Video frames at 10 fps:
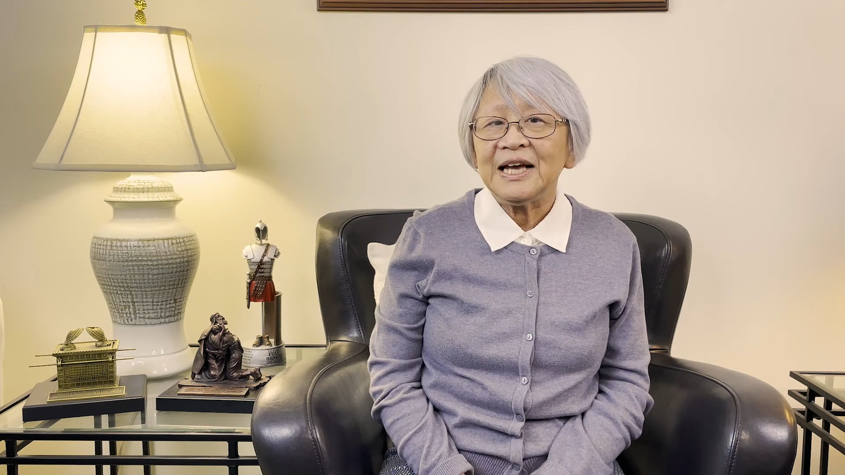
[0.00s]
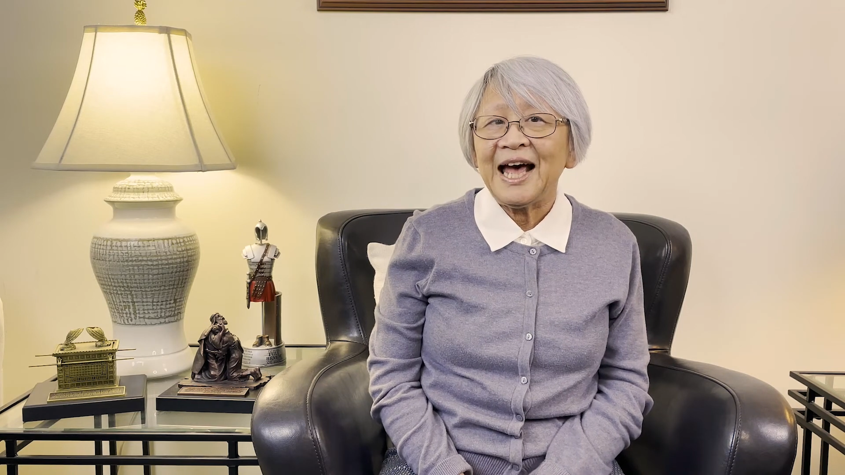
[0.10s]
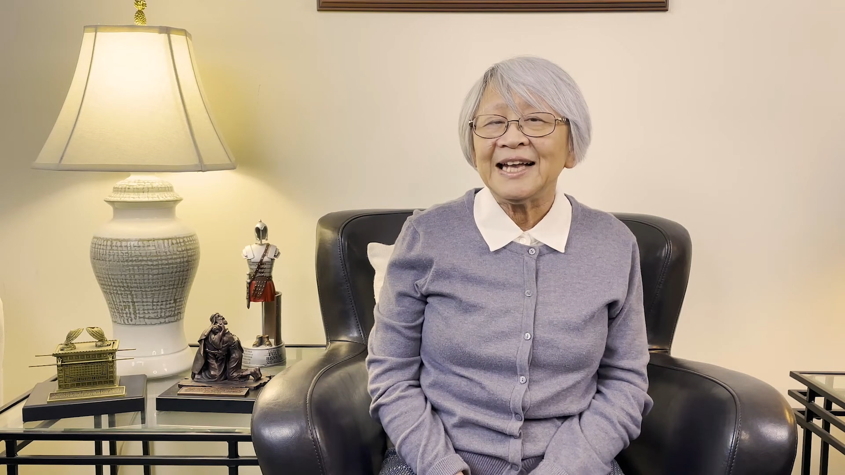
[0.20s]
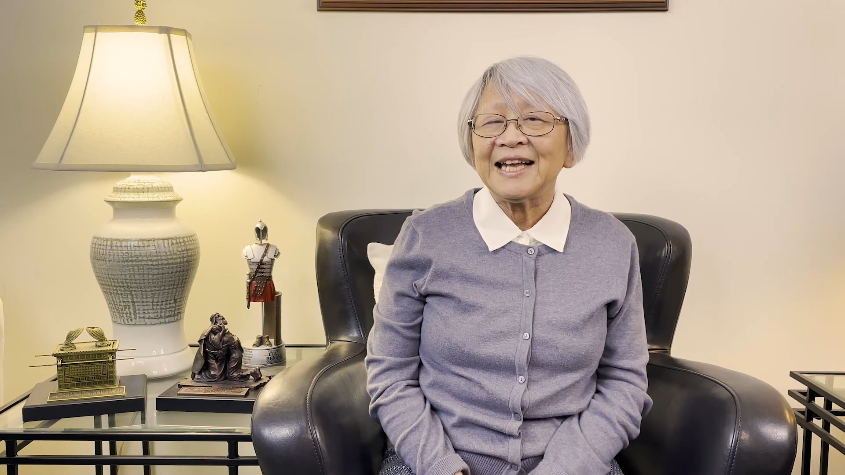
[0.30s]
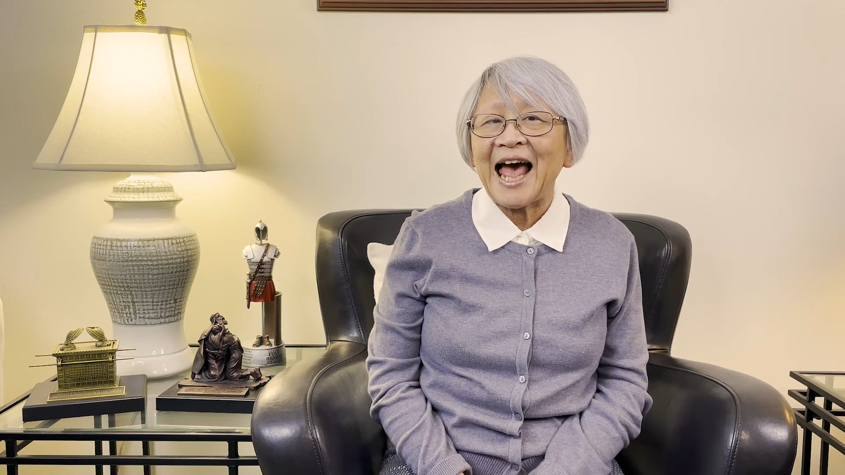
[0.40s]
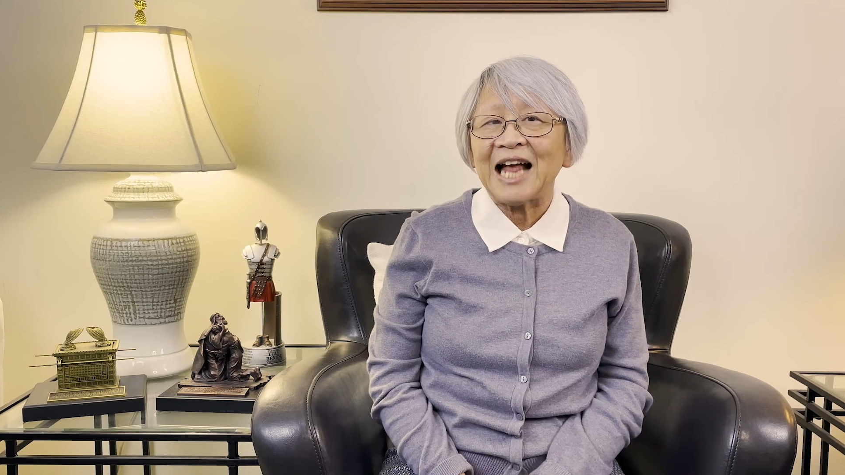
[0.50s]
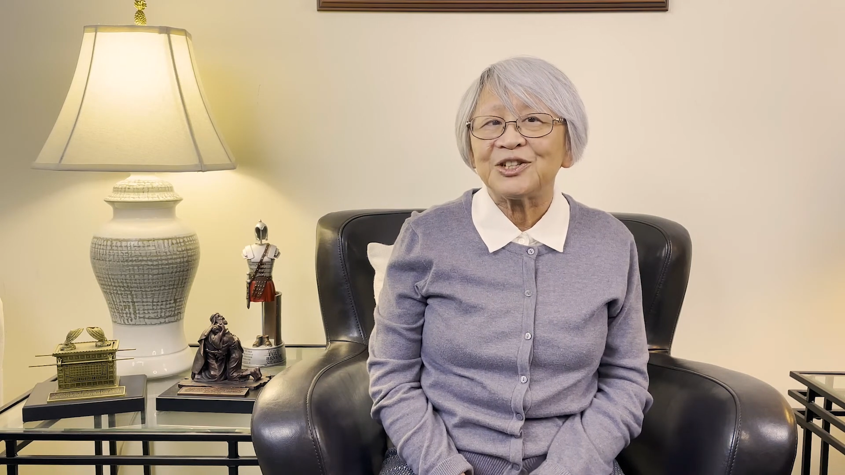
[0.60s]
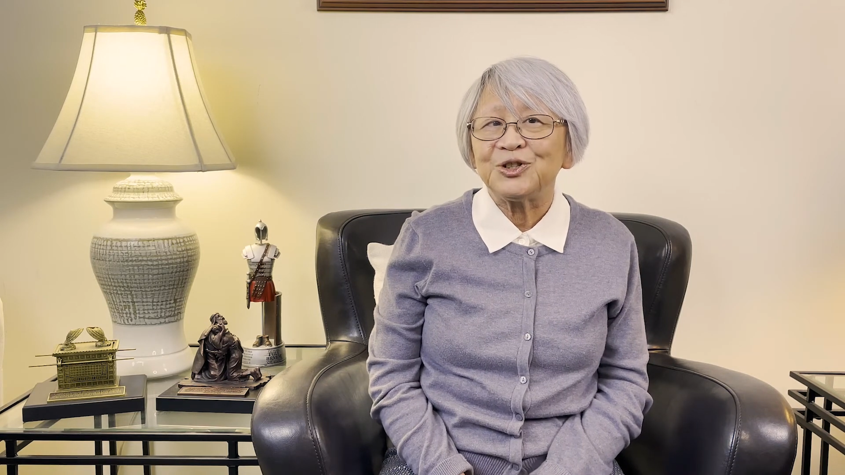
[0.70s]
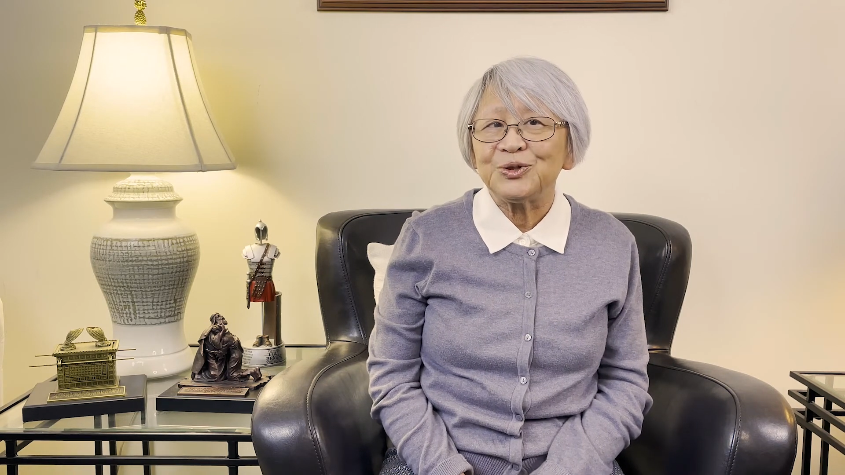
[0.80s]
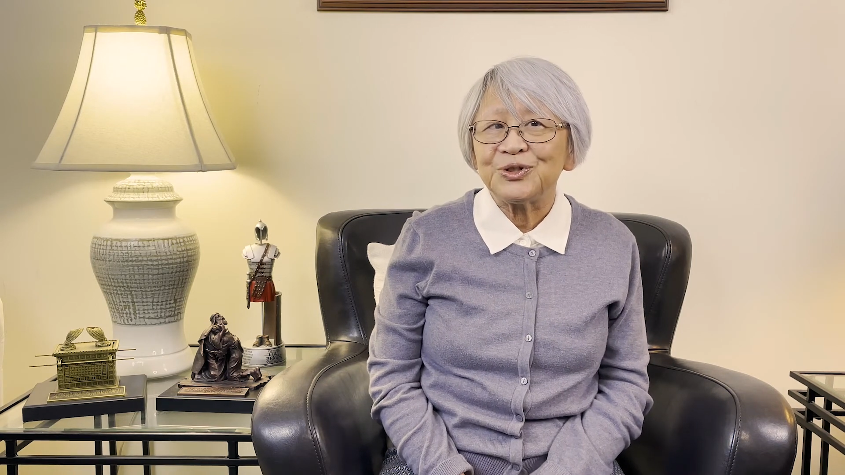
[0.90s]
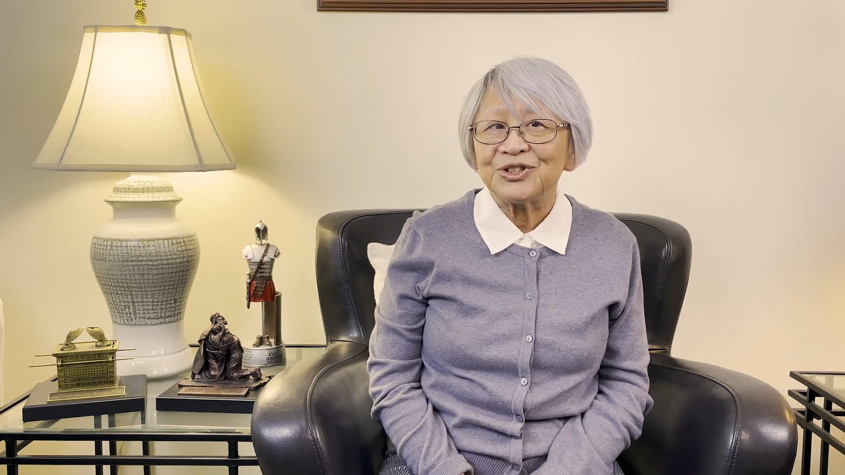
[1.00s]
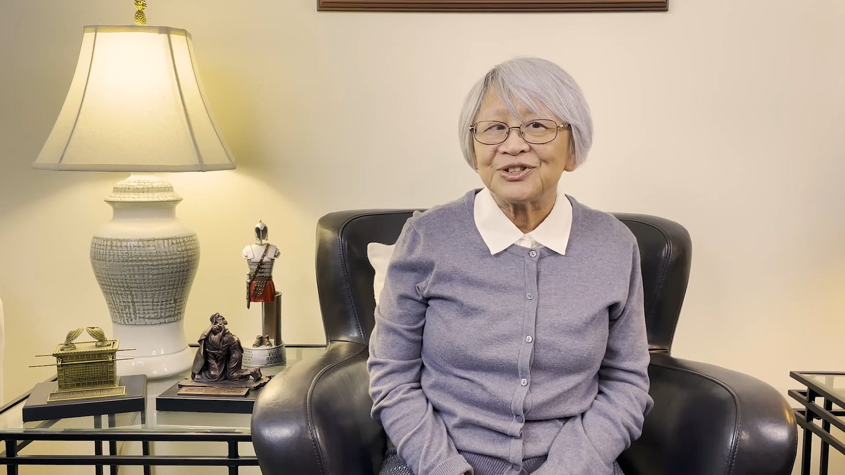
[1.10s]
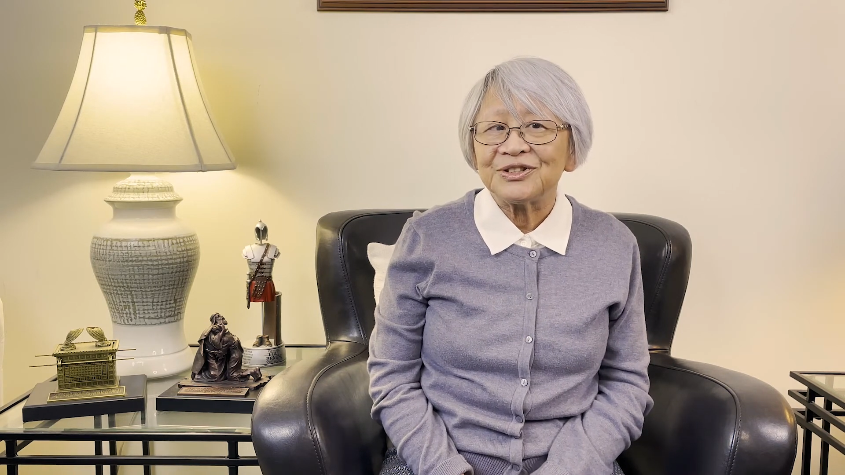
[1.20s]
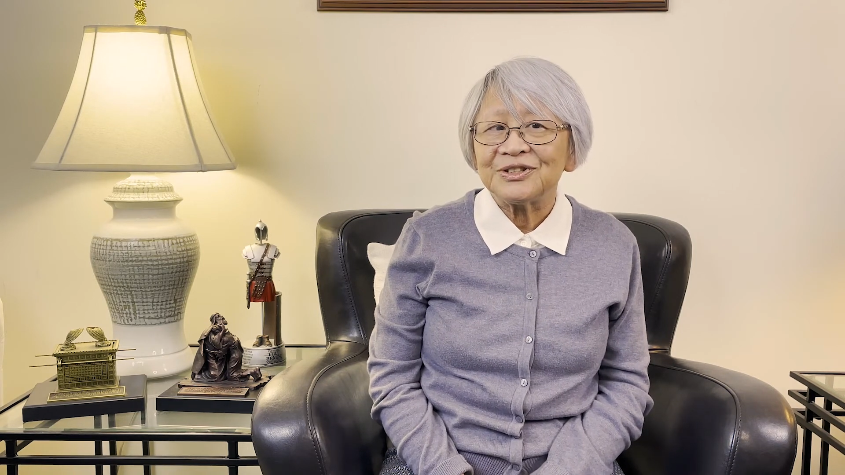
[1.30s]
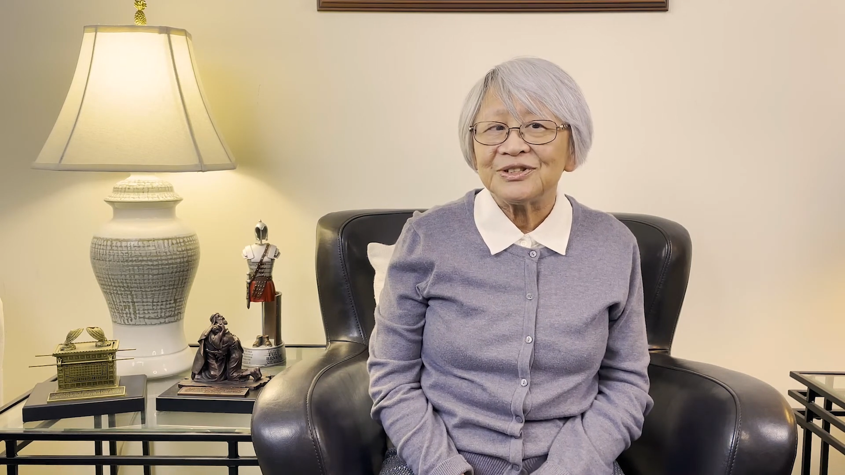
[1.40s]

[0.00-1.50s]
and attitudes.